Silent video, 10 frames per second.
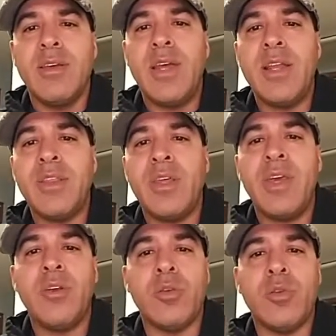
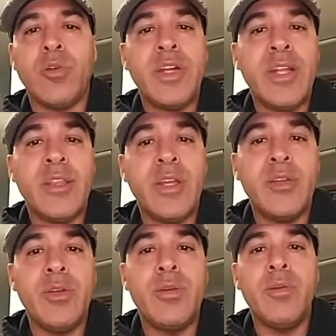anything or learn anything
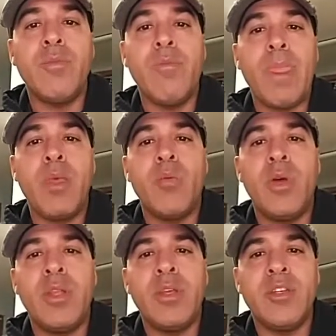new
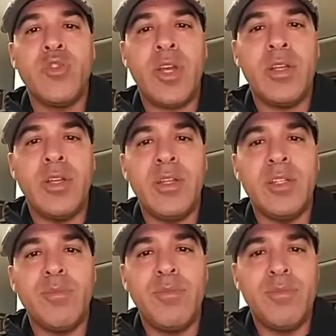when the adrenaline
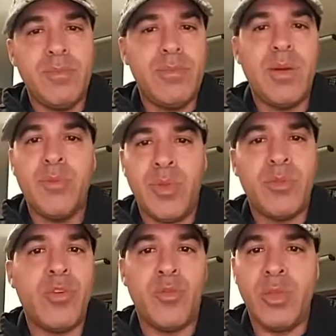is pumping
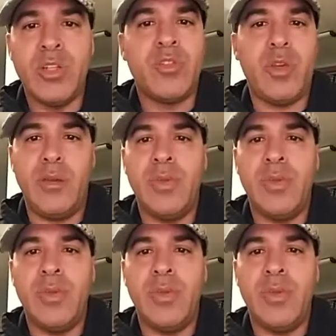through your bloodstream.